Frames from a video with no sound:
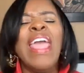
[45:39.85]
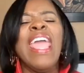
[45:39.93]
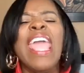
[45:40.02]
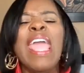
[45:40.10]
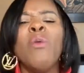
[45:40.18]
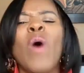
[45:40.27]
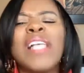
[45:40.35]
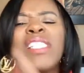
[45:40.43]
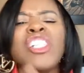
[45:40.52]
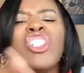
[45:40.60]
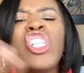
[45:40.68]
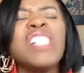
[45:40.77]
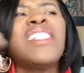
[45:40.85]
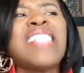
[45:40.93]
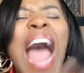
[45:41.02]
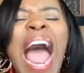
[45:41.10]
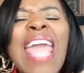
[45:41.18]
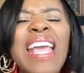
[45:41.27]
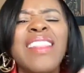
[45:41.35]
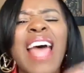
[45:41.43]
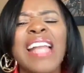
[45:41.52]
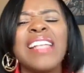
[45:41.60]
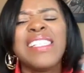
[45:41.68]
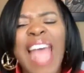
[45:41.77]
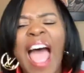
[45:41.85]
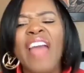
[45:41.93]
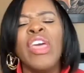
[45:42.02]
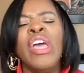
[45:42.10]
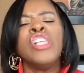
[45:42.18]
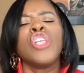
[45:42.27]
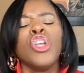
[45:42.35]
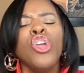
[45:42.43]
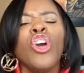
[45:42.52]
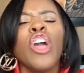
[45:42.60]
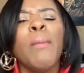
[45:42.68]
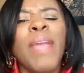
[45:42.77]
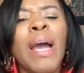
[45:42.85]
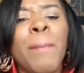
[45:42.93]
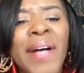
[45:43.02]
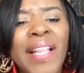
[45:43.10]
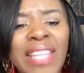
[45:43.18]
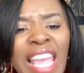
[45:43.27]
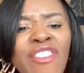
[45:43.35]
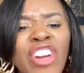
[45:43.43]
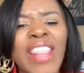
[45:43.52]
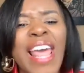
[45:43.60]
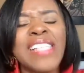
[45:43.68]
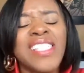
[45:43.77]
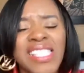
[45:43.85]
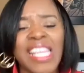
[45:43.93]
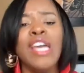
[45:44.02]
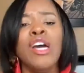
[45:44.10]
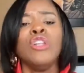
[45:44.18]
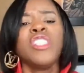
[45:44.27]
He wasn't just dying that death so you can be a believer that's still